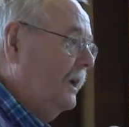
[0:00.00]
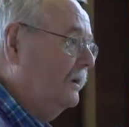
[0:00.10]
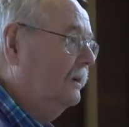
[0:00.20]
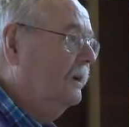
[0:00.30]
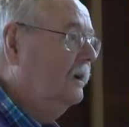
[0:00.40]

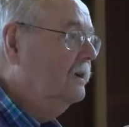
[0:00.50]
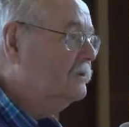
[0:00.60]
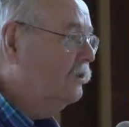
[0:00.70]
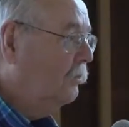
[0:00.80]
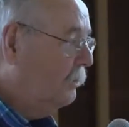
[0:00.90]
on.
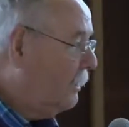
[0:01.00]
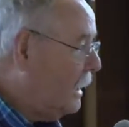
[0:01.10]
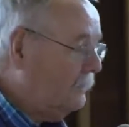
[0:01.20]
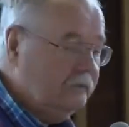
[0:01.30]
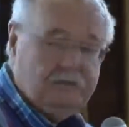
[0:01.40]
So we're
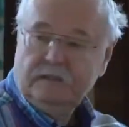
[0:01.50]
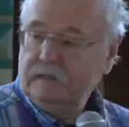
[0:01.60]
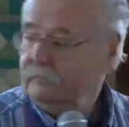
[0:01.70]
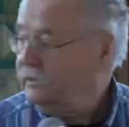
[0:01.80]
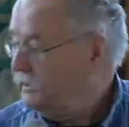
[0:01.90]
honored
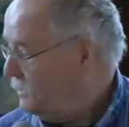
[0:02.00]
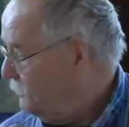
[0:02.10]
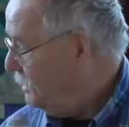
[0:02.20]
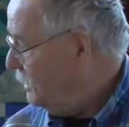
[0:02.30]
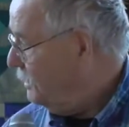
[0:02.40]
and pleased to
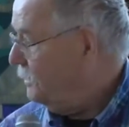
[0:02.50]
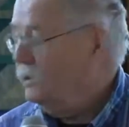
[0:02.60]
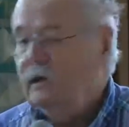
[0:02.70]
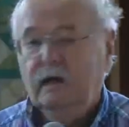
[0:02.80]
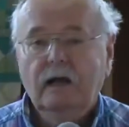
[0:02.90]
be here.
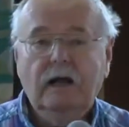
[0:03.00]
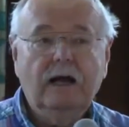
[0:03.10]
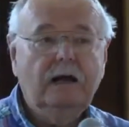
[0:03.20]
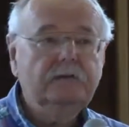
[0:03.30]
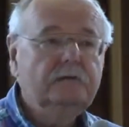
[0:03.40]

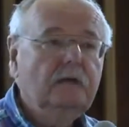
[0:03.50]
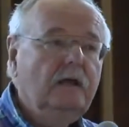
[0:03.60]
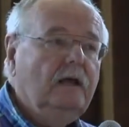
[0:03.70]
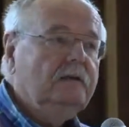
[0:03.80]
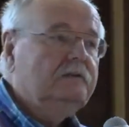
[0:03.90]

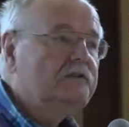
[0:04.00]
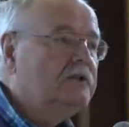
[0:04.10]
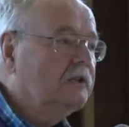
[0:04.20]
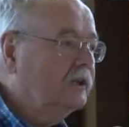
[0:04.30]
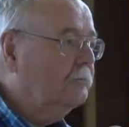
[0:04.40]

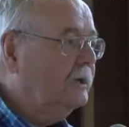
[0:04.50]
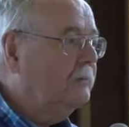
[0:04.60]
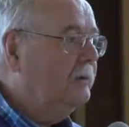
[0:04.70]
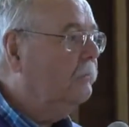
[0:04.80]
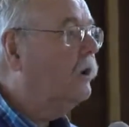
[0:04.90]
Just a little bit
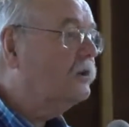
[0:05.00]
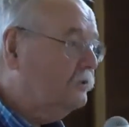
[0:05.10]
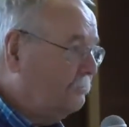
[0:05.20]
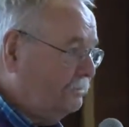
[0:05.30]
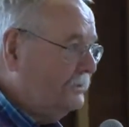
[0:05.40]
of, and we're
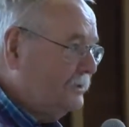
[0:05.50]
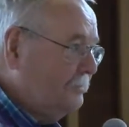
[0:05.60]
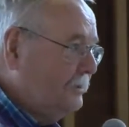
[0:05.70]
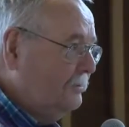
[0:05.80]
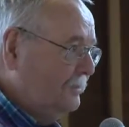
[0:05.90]
also pleased
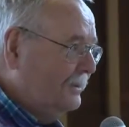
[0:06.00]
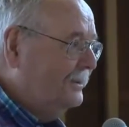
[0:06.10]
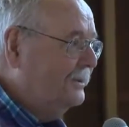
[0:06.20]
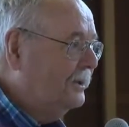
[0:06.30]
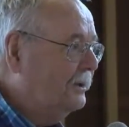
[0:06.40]
to be
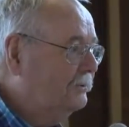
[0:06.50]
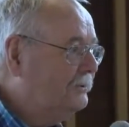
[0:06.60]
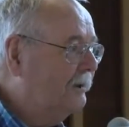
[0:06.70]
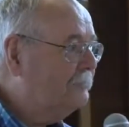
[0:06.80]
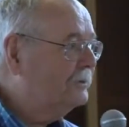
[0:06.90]
in the
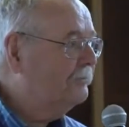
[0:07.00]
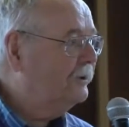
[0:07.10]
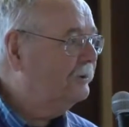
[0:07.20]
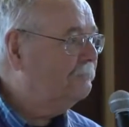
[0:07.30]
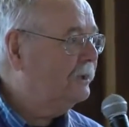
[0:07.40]
good company of
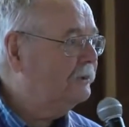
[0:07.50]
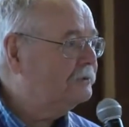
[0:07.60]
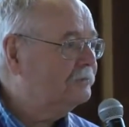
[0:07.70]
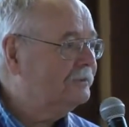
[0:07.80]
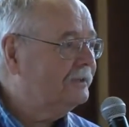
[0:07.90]
Aaron
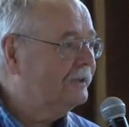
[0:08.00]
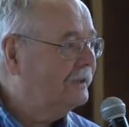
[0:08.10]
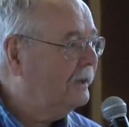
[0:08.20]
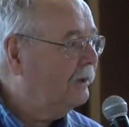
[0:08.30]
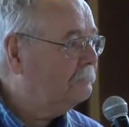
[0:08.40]
Parrish with
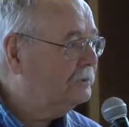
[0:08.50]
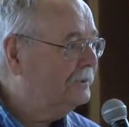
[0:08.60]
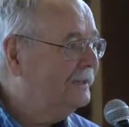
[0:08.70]
the ARP,